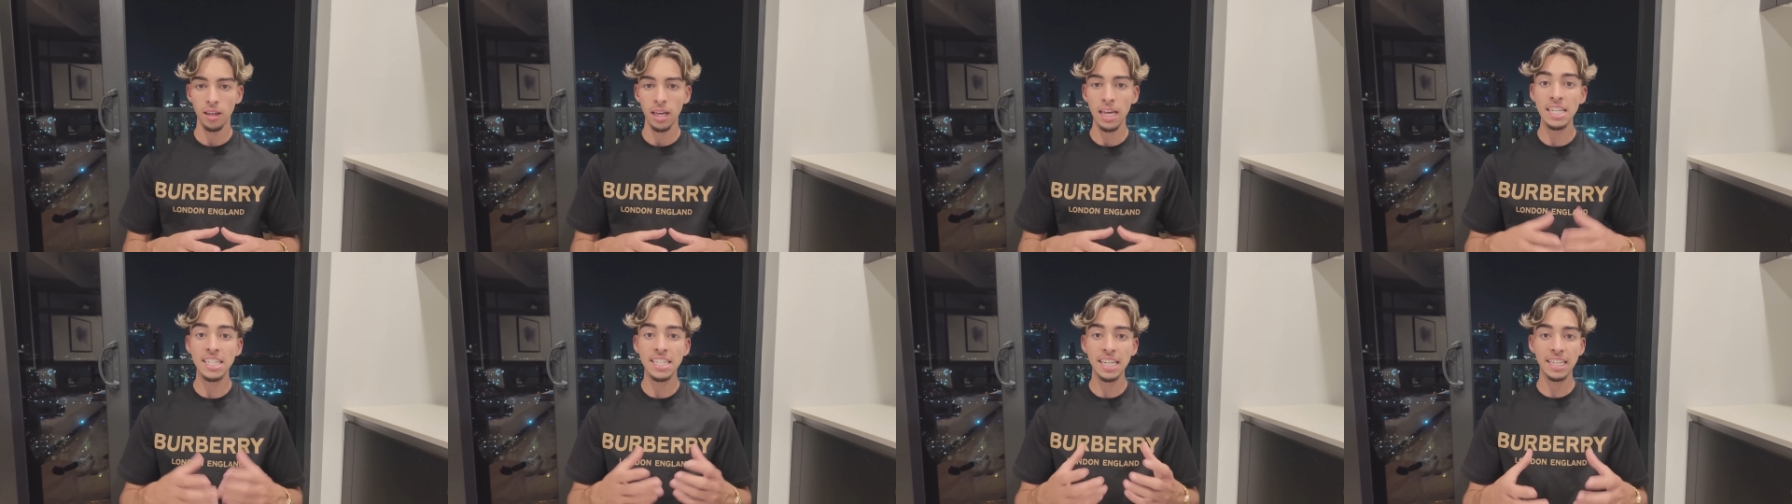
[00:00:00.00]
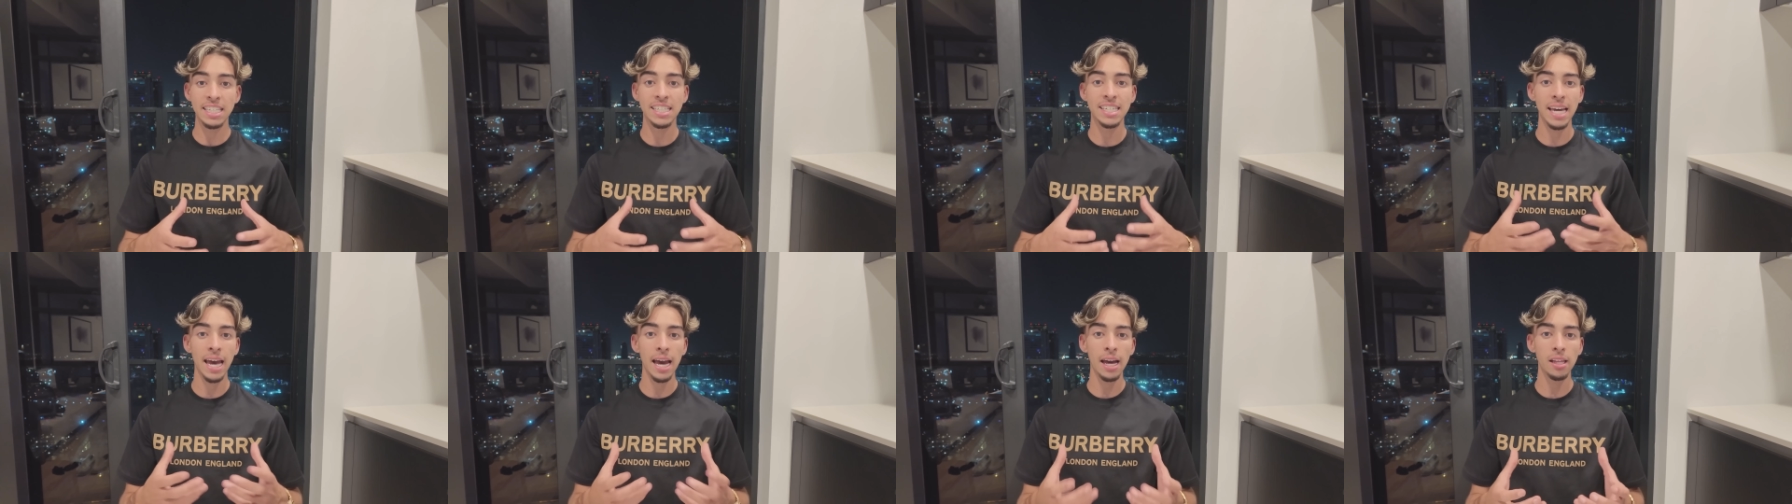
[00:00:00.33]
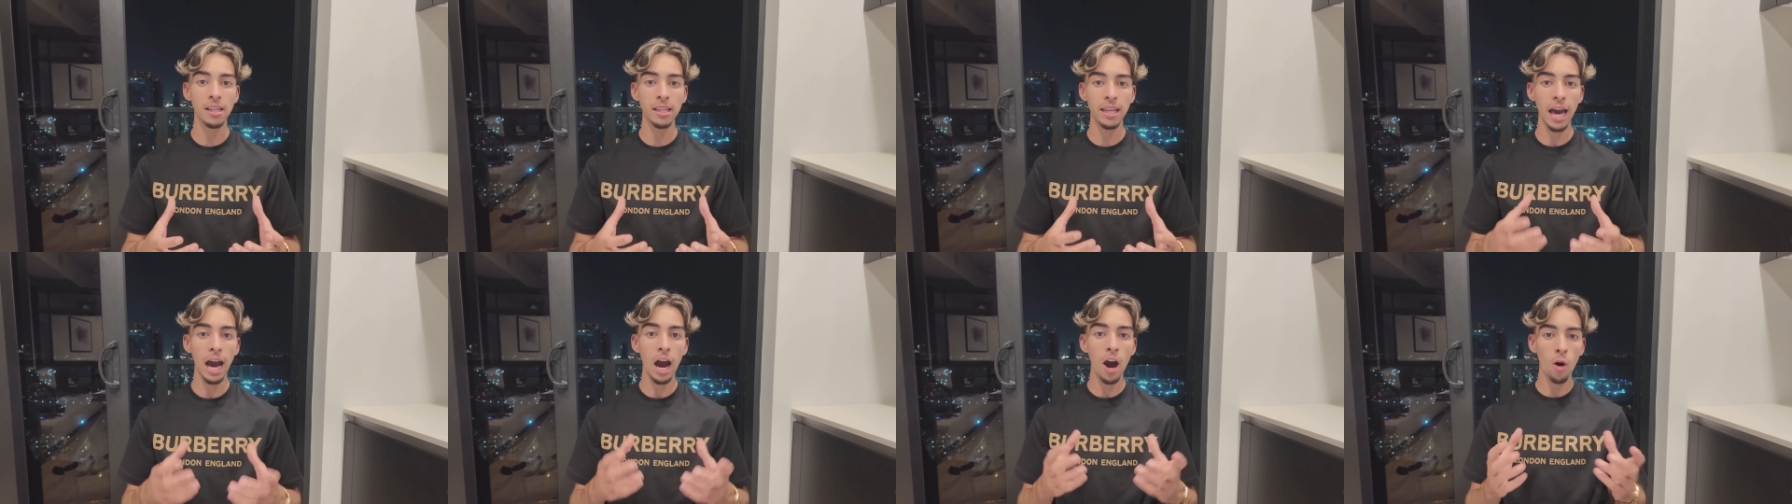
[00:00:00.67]
It's
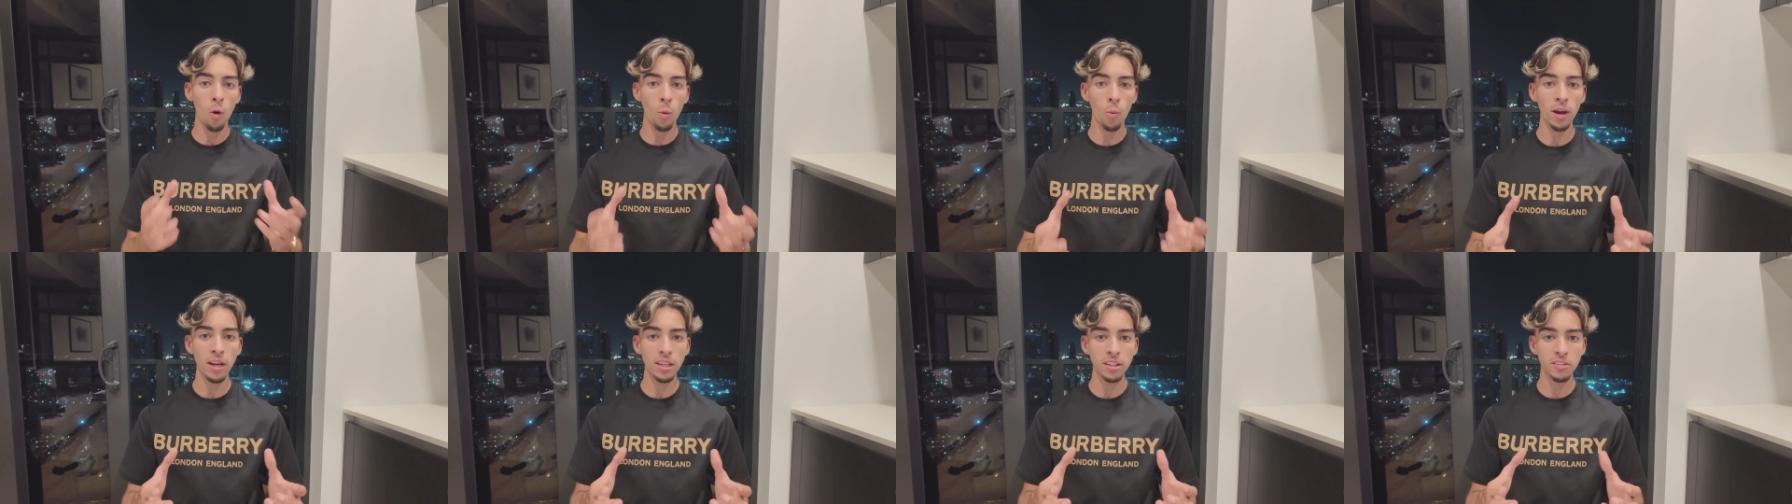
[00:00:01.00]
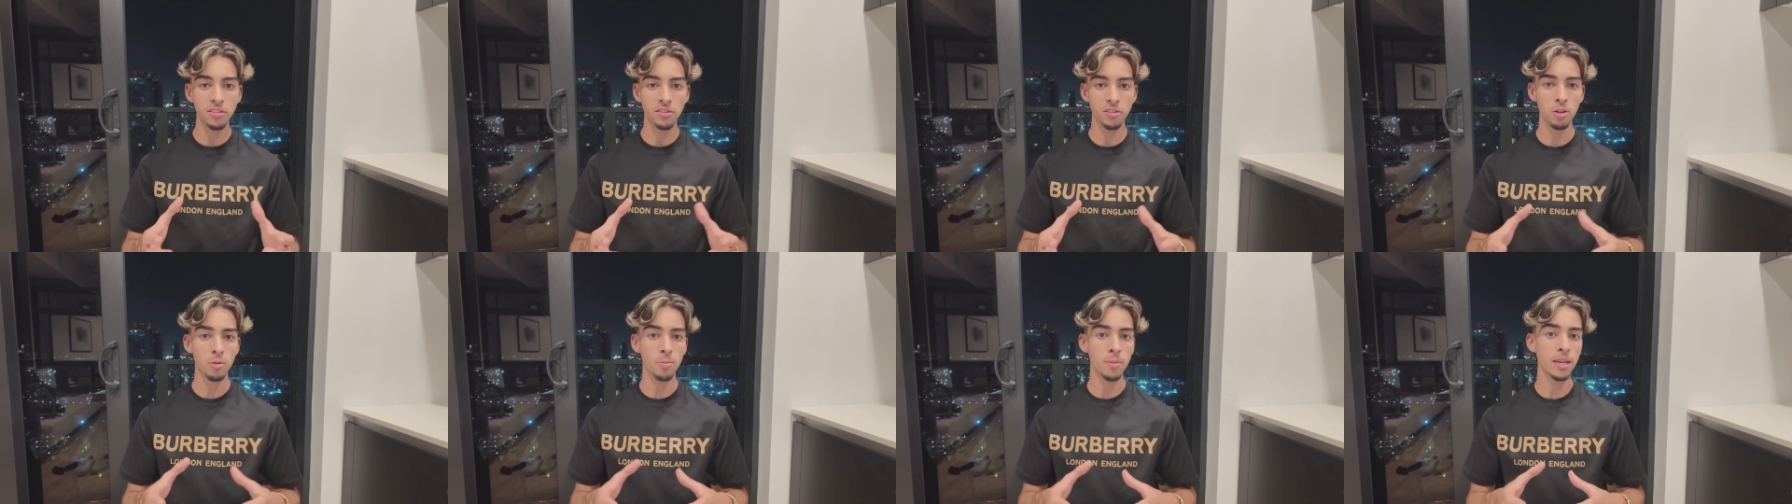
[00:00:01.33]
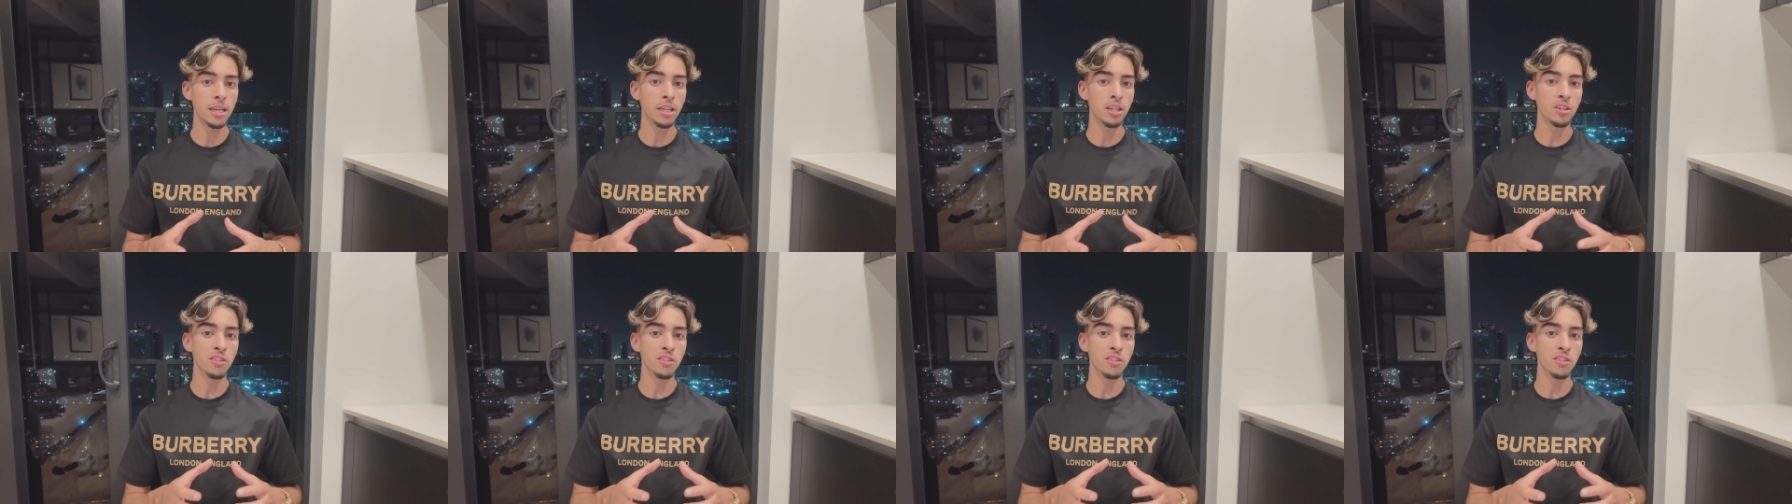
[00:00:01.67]
exactly how I went from a